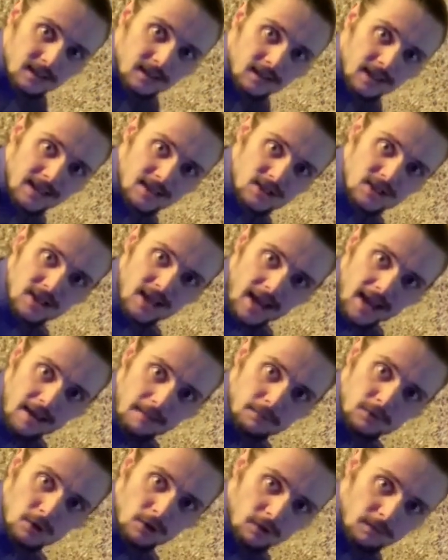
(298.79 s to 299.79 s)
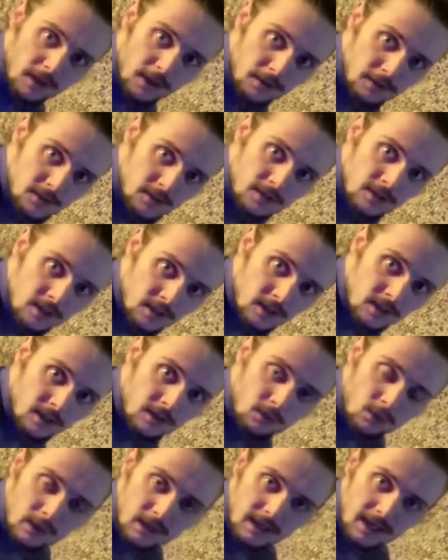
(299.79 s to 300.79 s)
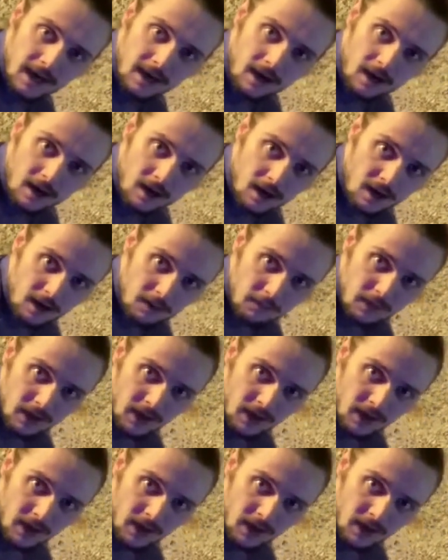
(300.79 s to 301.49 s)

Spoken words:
into your hips almost, with that arm. It